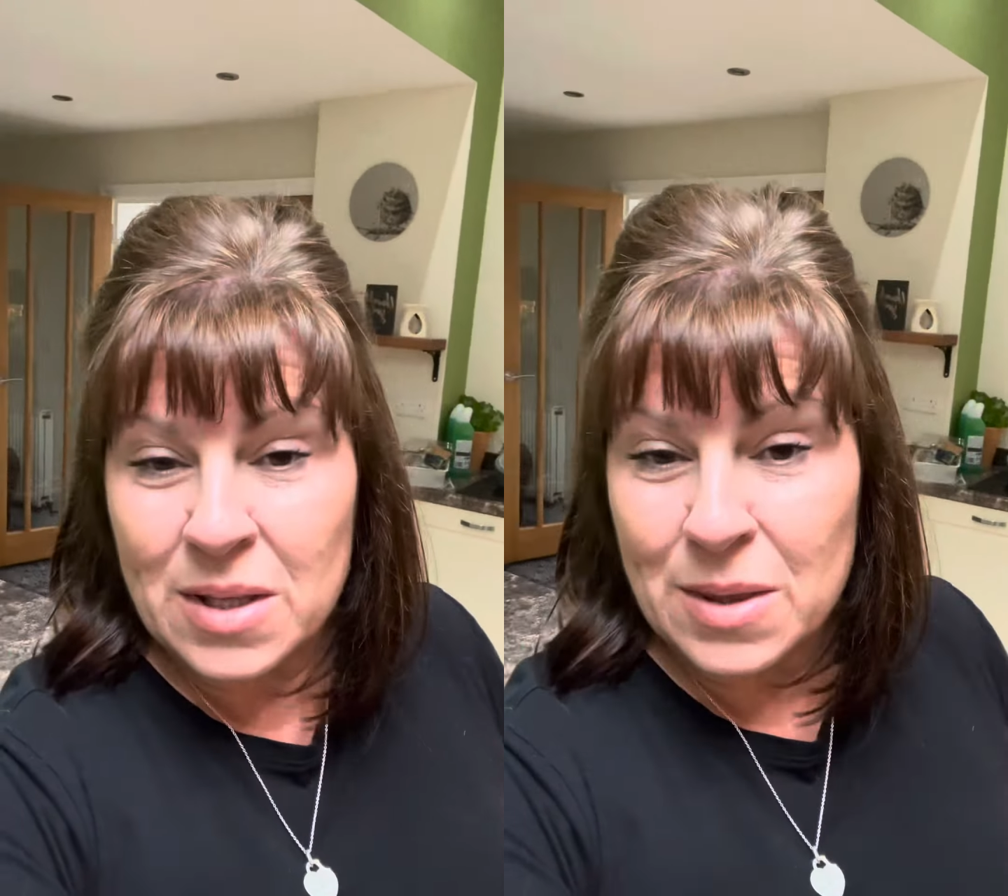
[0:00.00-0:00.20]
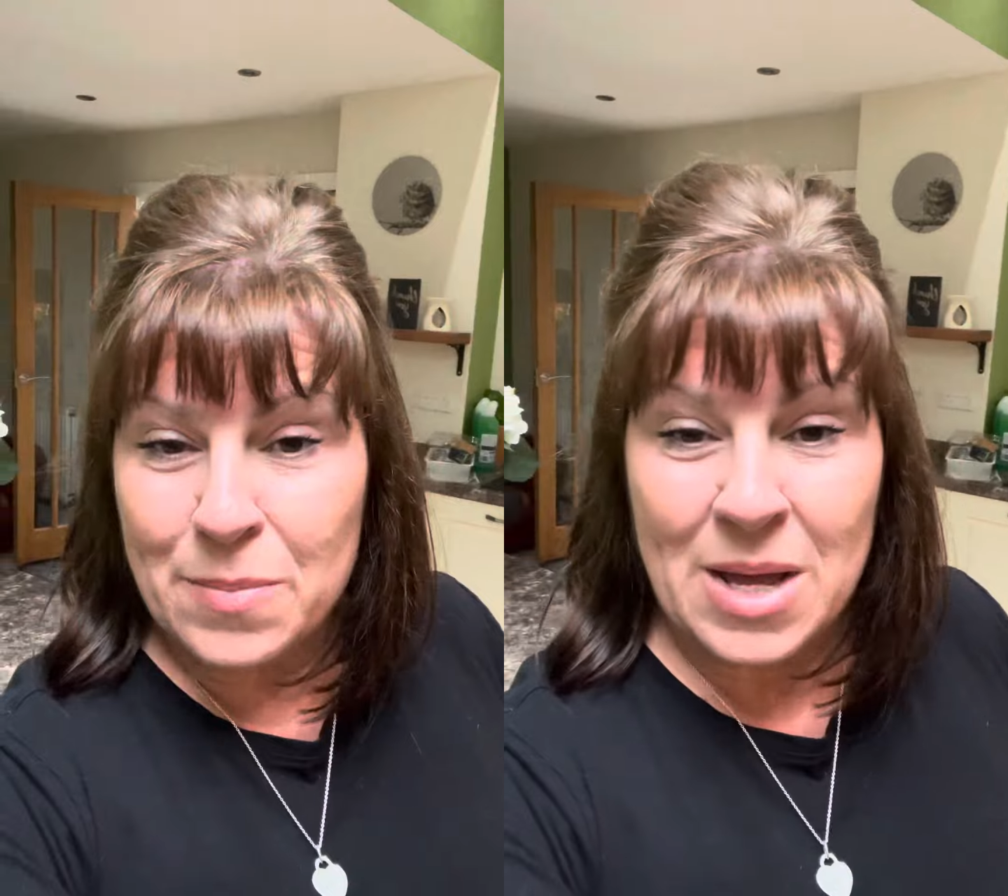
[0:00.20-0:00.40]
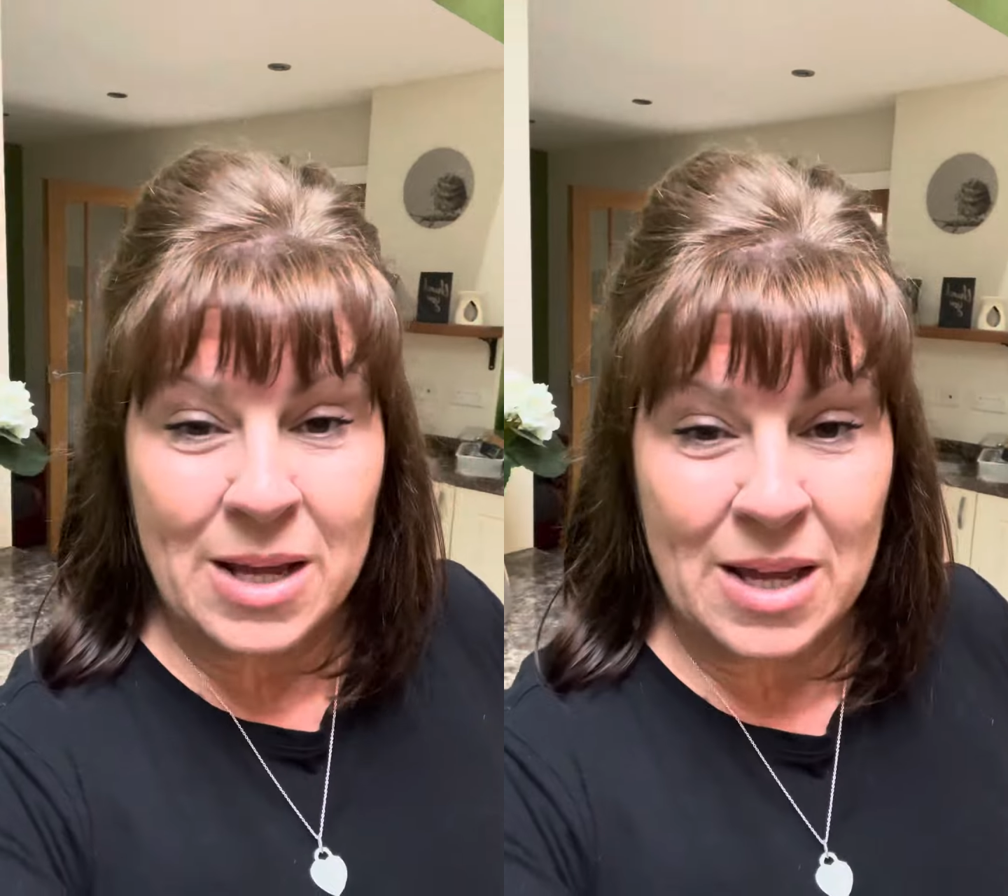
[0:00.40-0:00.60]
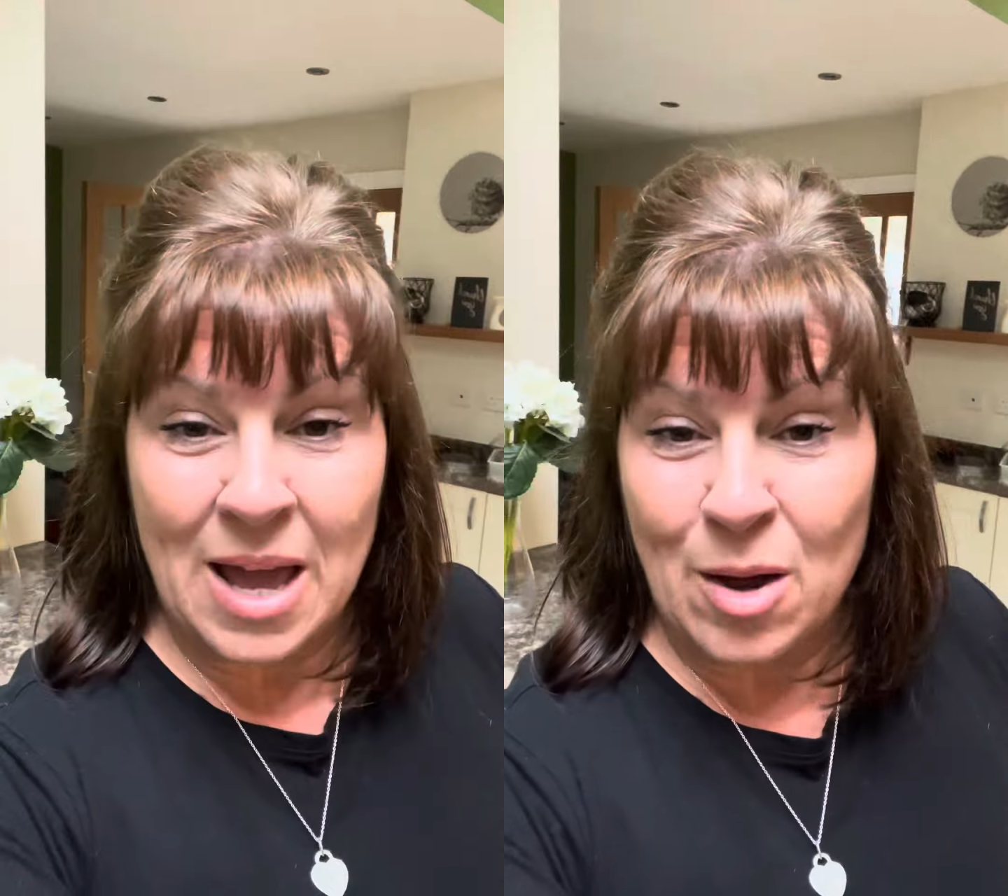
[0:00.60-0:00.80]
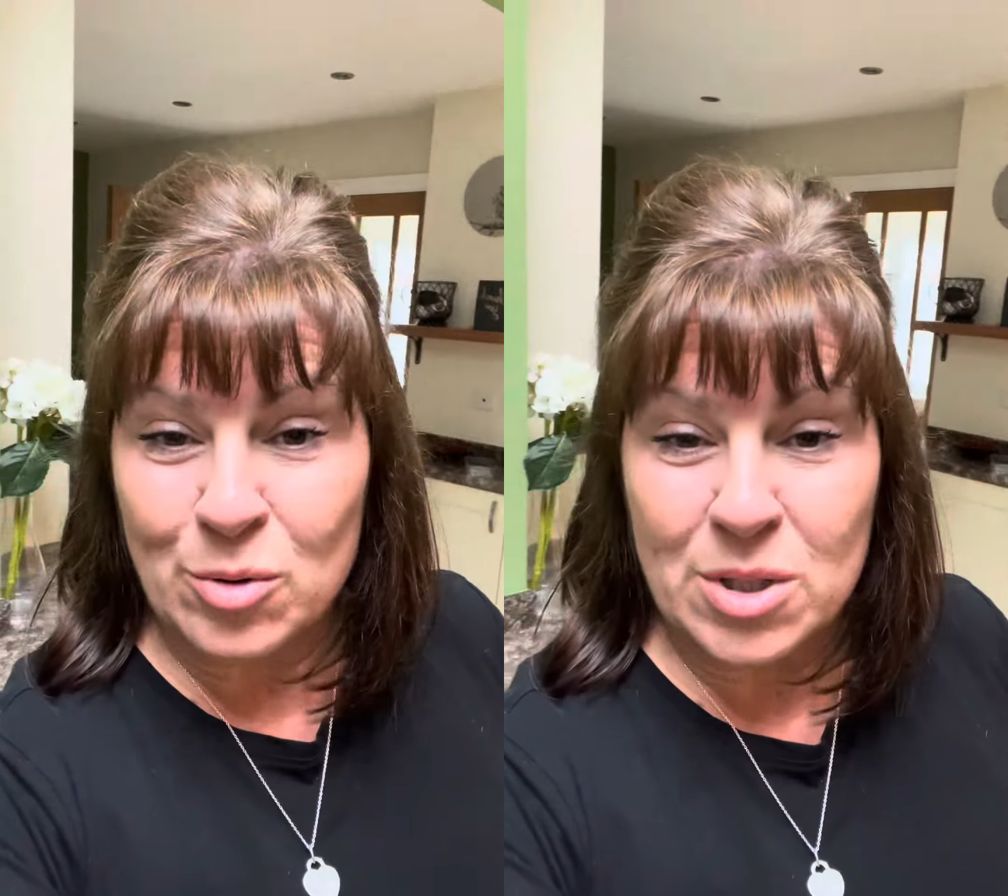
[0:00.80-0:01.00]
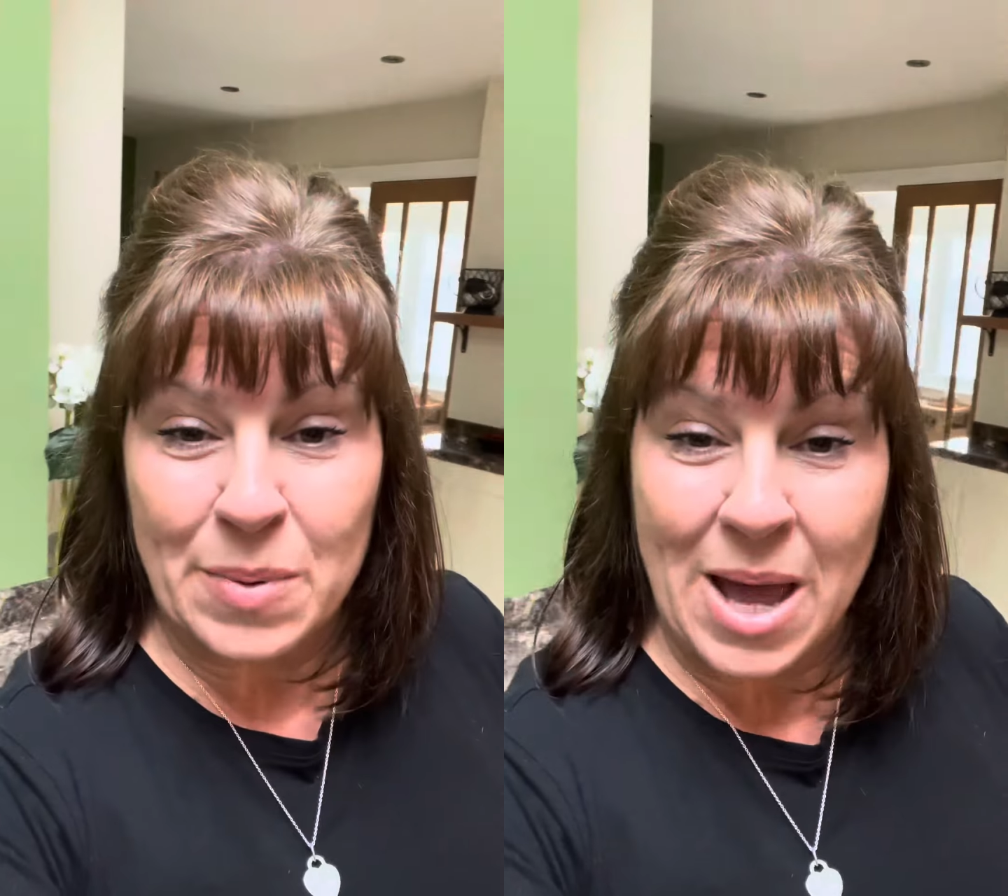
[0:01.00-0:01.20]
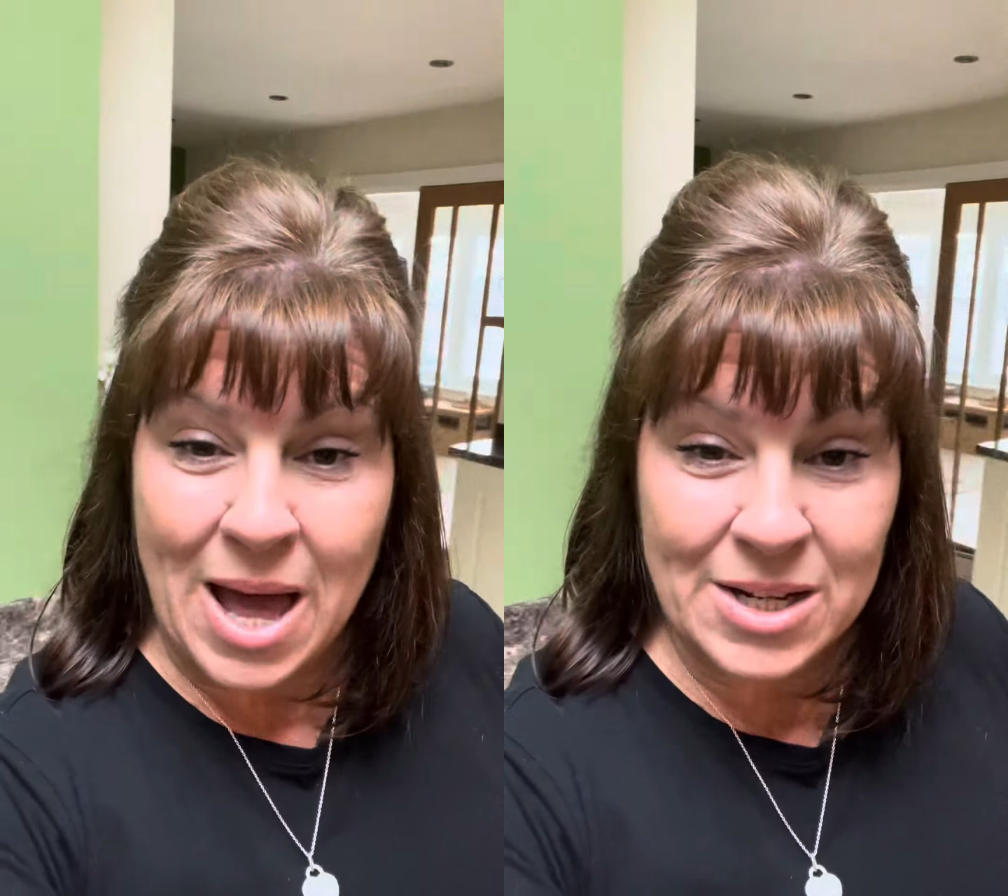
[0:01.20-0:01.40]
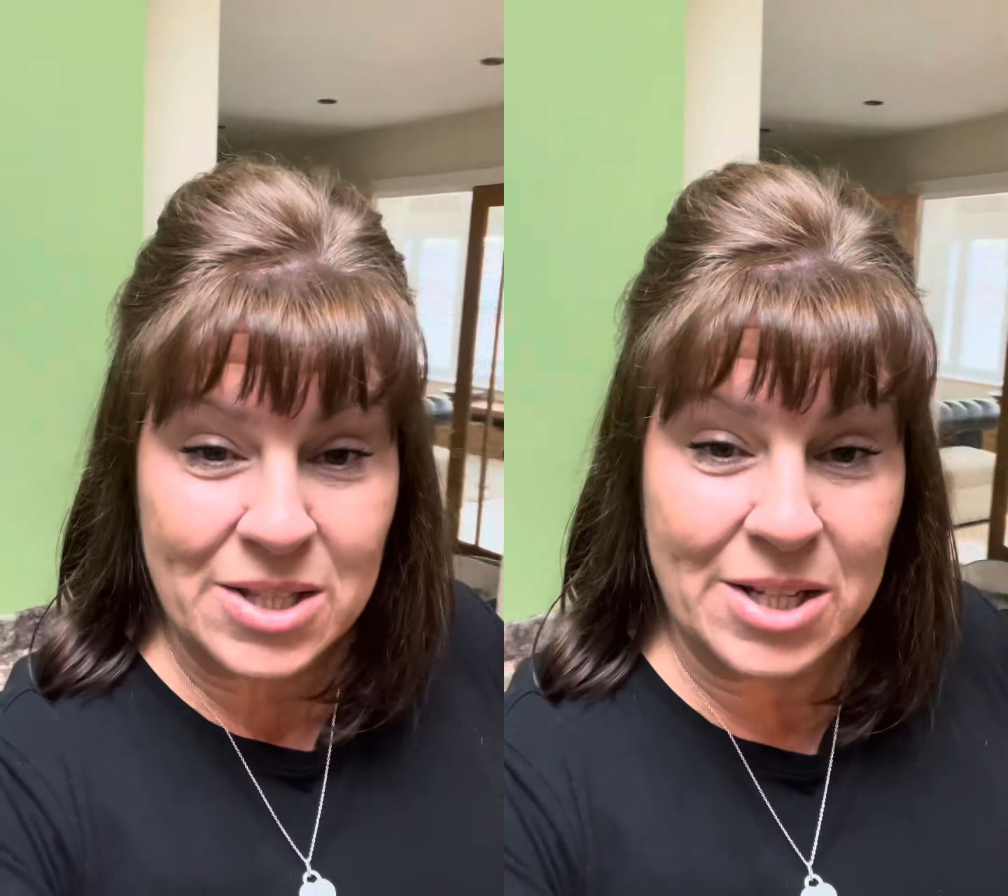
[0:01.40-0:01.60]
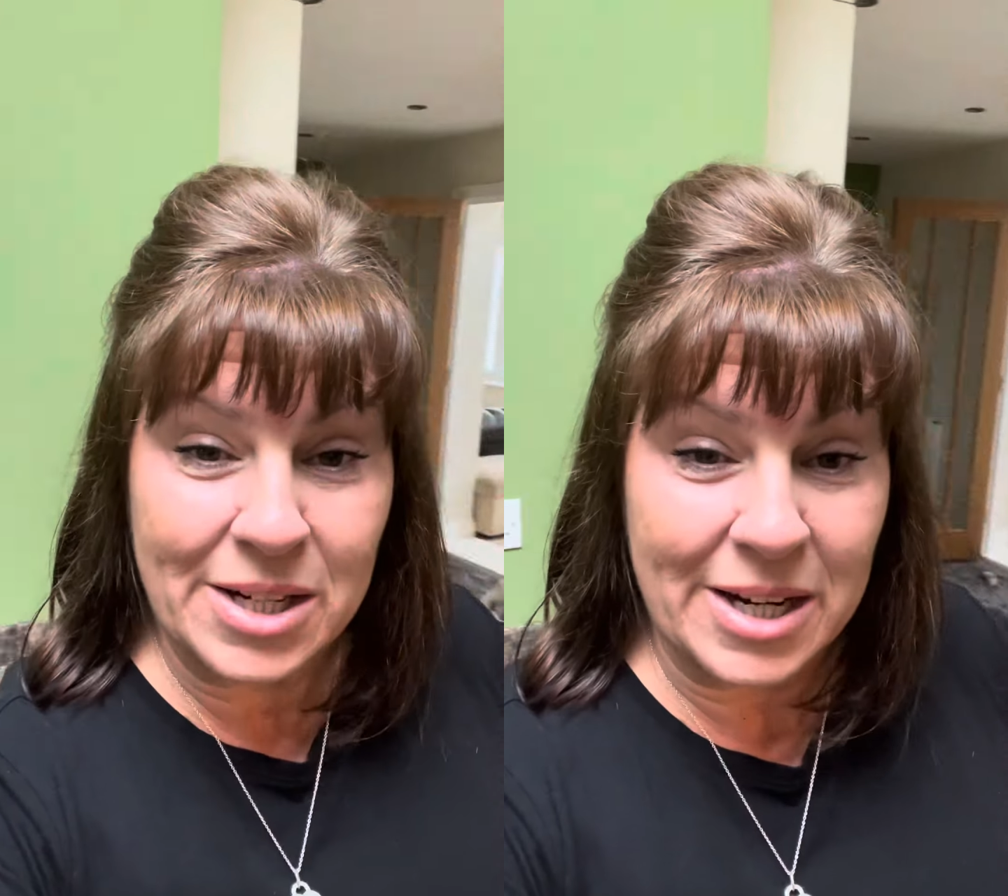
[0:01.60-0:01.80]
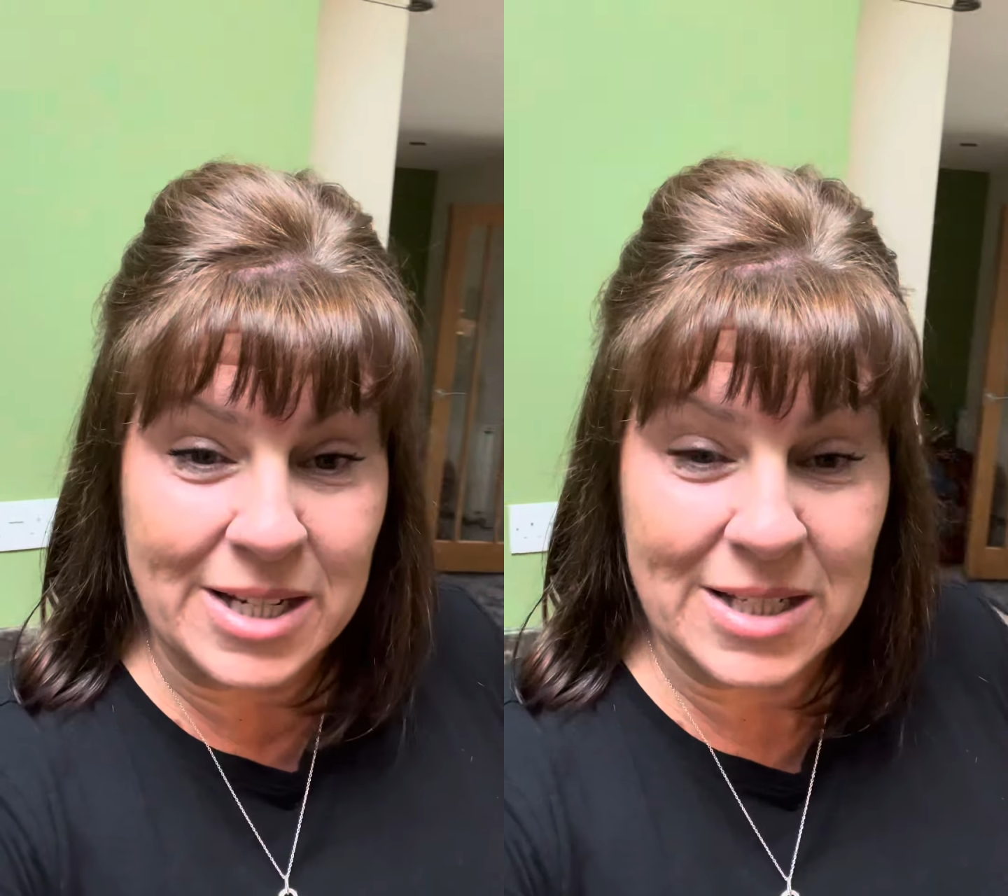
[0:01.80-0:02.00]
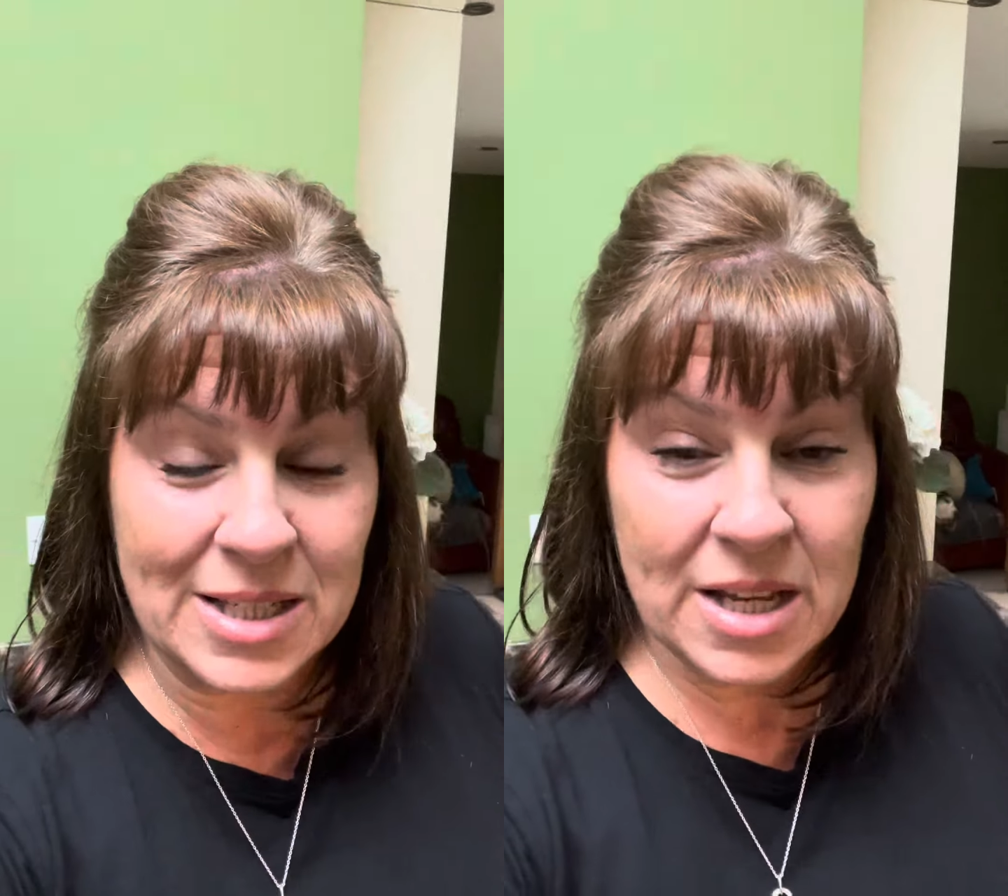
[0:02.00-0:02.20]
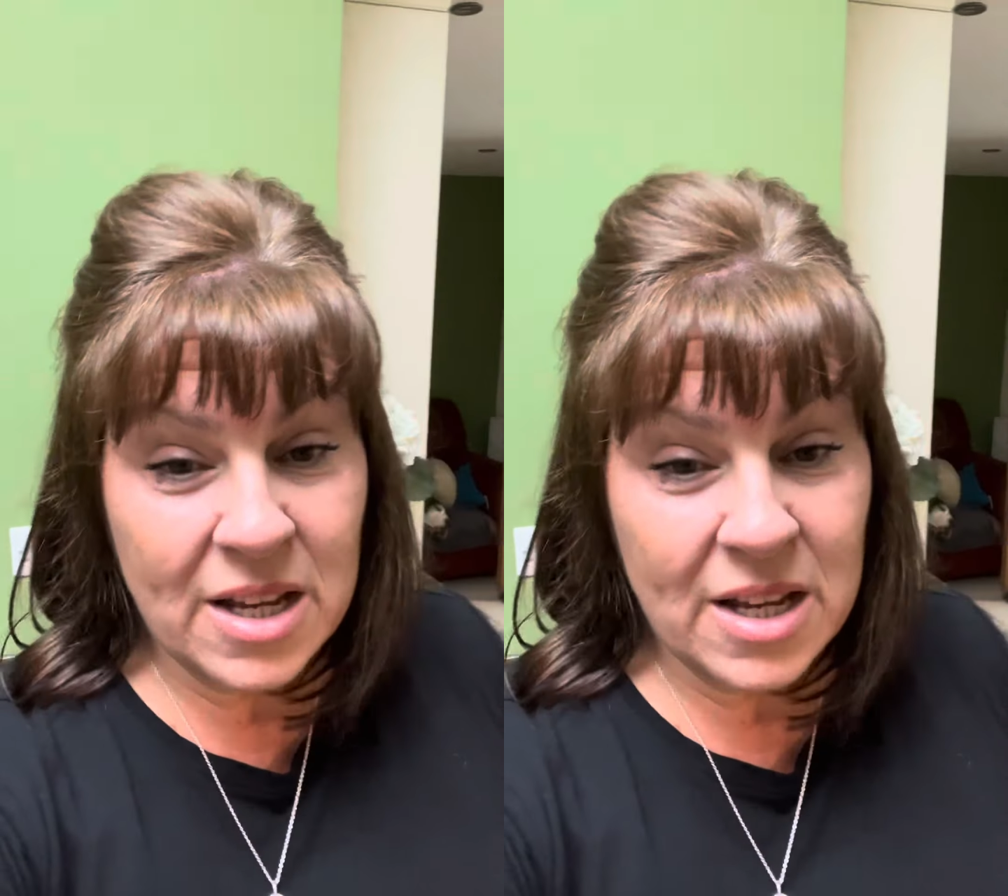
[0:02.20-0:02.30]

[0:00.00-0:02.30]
they make it out to be harder than it is.